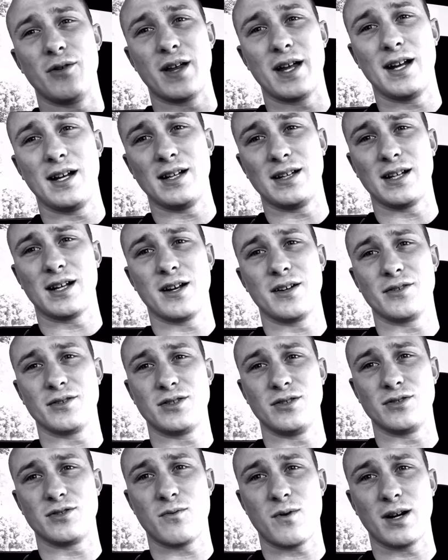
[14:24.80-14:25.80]
that anything under
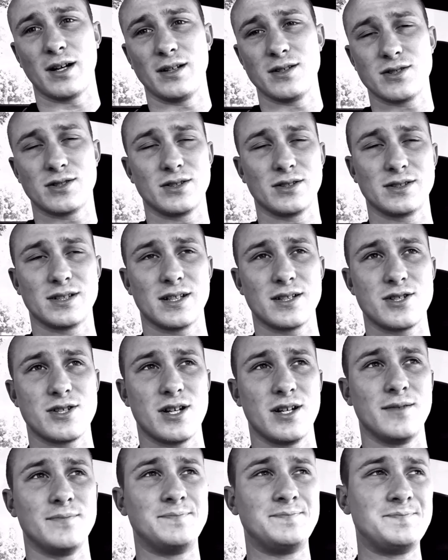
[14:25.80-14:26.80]
220 just looks like
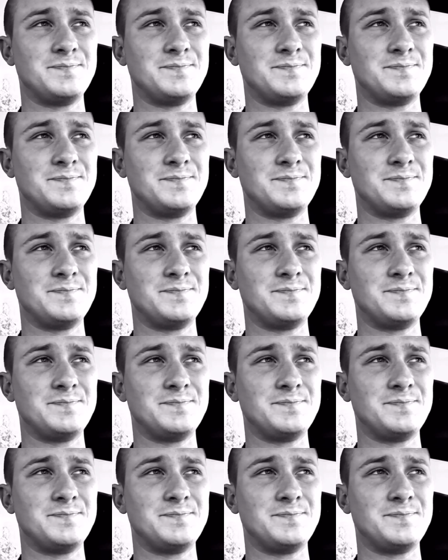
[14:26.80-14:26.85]
shit.